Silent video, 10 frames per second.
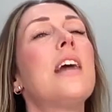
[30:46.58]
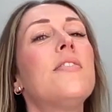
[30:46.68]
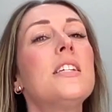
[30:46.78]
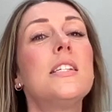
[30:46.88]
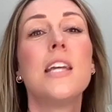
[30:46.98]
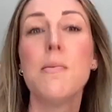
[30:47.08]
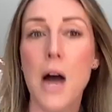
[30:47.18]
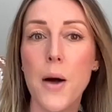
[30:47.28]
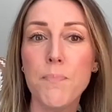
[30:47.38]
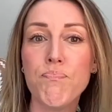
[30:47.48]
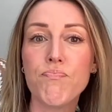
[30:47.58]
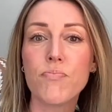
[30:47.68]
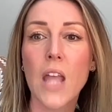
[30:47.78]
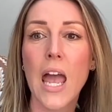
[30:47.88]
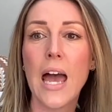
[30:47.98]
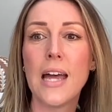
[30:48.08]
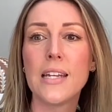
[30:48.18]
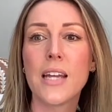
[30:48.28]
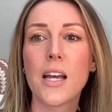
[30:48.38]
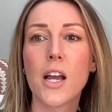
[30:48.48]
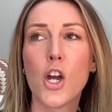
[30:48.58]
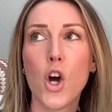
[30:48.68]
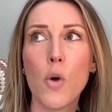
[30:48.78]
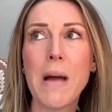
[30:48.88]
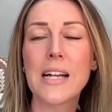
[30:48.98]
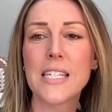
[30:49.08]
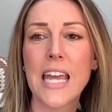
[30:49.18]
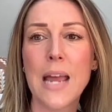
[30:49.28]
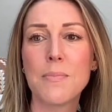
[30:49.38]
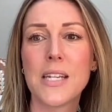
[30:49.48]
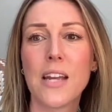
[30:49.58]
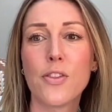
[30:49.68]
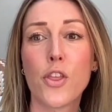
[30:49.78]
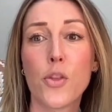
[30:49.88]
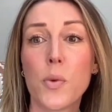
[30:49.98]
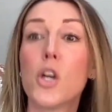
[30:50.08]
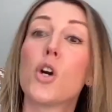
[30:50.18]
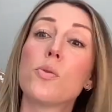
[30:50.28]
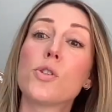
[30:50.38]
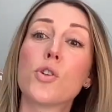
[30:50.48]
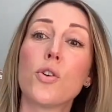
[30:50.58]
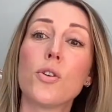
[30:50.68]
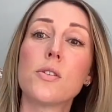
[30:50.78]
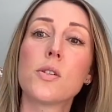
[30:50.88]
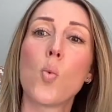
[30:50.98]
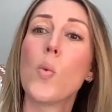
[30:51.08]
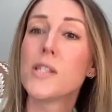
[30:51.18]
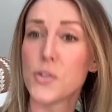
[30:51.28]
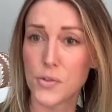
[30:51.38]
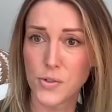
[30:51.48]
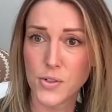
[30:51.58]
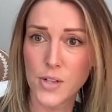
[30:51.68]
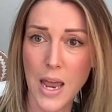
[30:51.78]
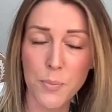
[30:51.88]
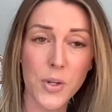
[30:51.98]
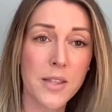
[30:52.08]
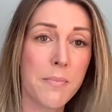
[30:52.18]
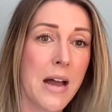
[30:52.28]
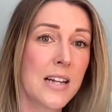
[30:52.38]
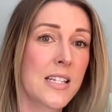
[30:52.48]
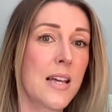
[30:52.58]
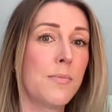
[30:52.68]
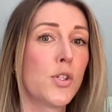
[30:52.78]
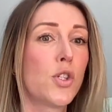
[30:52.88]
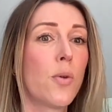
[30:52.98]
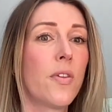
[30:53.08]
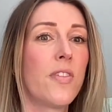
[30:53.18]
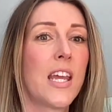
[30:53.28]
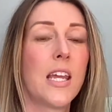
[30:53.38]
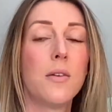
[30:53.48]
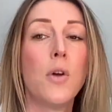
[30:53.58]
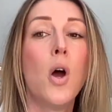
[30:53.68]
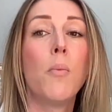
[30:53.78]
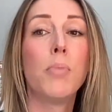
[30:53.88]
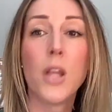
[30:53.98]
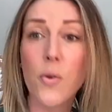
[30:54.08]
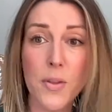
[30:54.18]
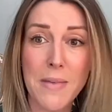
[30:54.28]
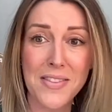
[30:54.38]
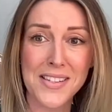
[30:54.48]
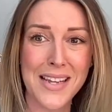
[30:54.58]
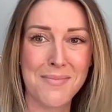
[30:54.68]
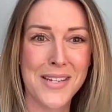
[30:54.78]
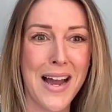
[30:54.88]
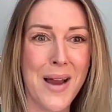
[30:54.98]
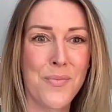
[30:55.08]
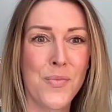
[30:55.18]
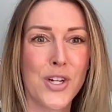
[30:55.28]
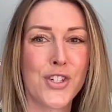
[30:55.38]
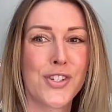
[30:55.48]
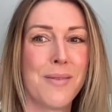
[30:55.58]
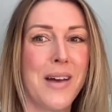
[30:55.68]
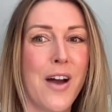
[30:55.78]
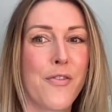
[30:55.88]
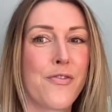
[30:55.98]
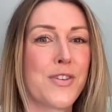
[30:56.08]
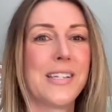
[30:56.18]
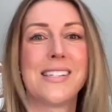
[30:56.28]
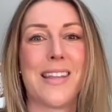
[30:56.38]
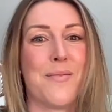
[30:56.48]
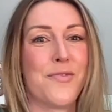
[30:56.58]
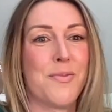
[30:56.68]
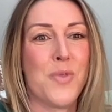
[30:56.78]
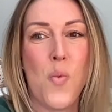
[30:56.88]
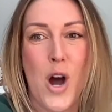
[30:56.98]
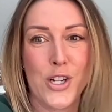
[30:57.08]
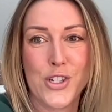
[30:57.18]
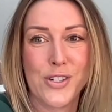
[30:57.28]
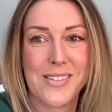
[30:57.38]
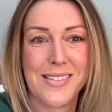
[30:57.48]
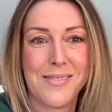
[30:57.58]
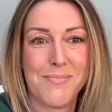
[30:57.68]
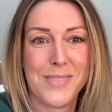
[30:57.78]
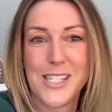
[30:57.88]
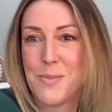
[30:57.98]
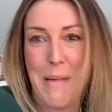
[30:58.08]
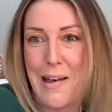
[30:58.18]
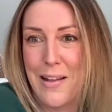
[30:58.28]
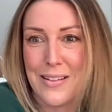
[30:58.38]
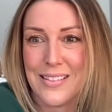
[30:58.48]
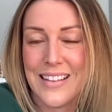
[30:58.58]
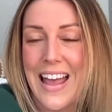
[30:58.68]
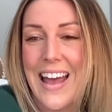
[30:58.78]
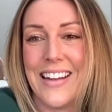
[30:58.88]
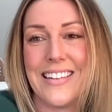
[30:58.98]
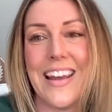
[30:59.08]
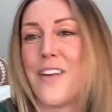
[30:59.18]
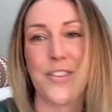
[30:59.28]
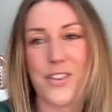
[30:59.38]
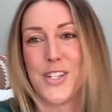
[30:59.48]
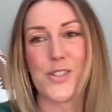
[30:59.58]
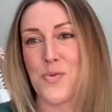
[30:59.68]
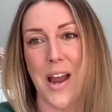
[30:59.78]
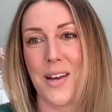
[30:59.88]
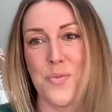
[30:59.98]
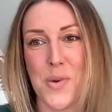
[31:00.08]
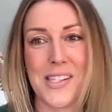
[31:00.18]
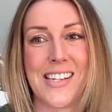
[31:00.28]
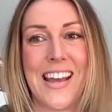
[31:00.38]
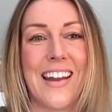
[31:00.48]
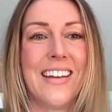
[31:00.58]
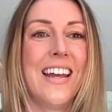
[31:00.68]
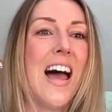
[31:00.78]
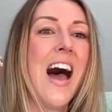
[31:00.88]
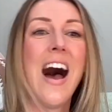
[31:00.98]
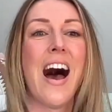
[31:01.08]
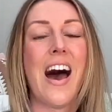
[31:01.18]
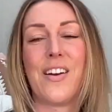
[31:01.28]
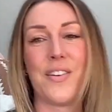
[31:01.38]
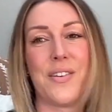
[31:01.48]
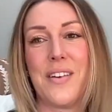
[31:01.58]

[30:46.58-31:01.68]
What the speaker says: have to team up and go back to camp to get the 3 ghost girls' whistles and bring them back to them so that they can blow them at the same time, which somehow frees them from the Watcher's spell, and everything is right once again. I don't know, you